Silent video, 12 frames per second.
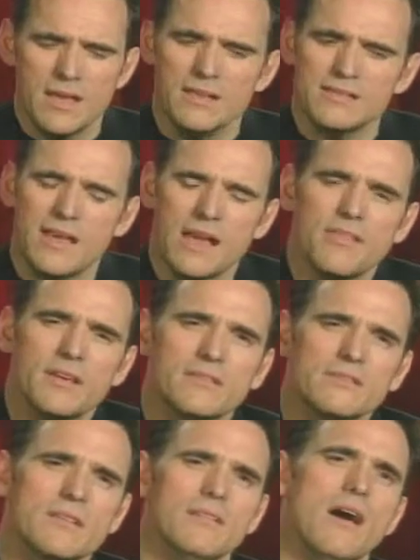see, I think
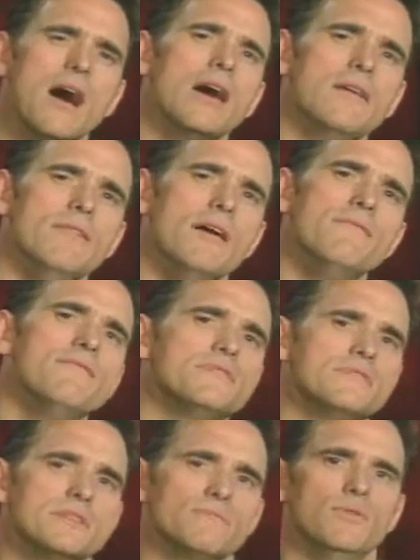there's a lot of
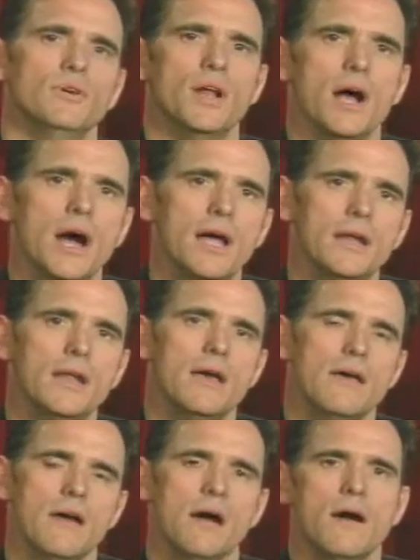emphasis put on,
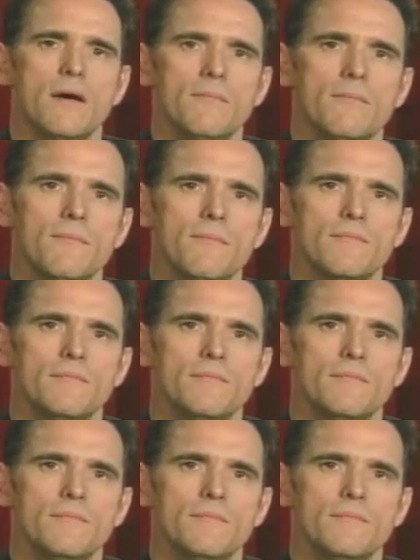an